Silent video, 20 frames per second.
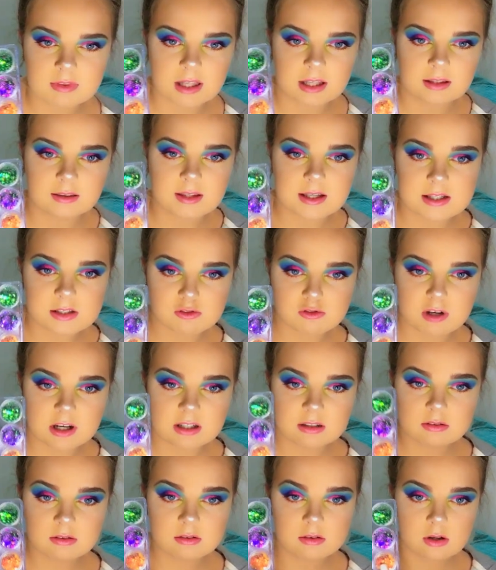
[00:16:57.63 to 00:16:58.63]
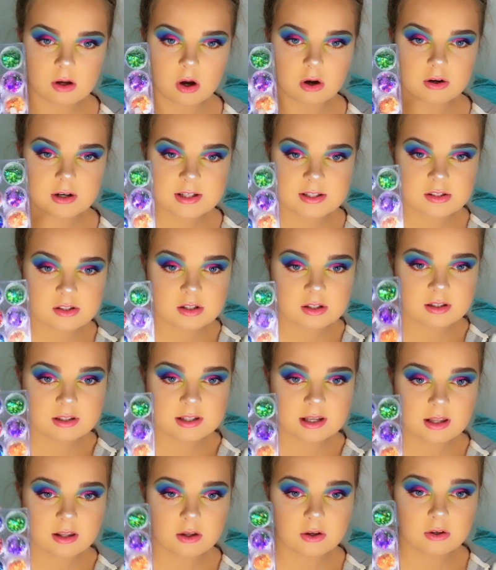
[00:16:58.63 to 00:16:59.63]
like there's a red, orange,
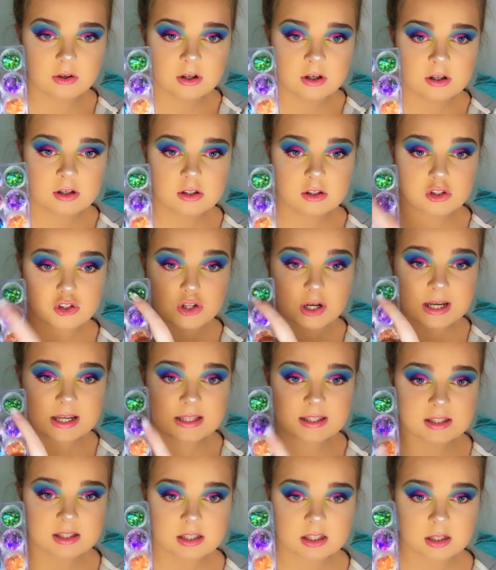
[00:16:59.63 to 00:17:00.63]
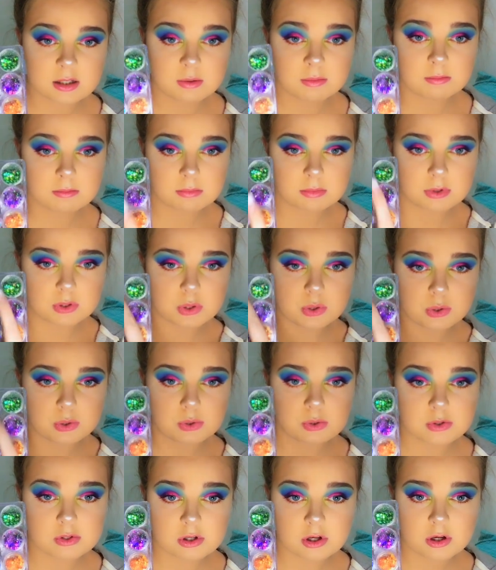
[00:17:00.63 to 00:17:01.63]
yellow, greens,
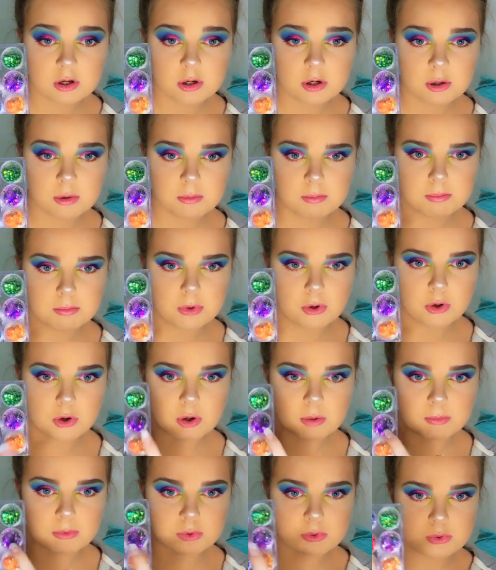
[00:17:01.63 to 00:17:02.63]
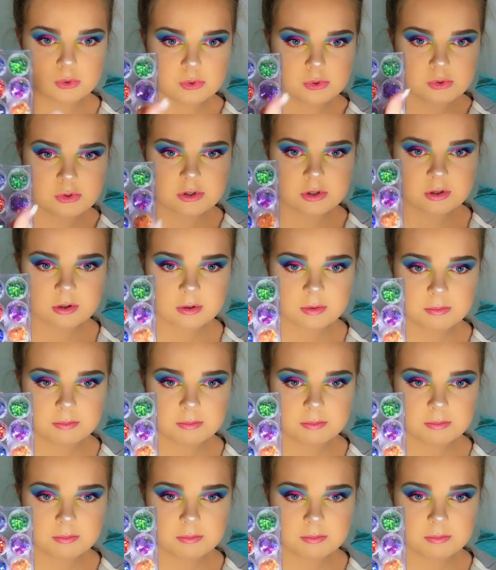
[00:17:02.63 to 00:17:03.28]
blues, purples,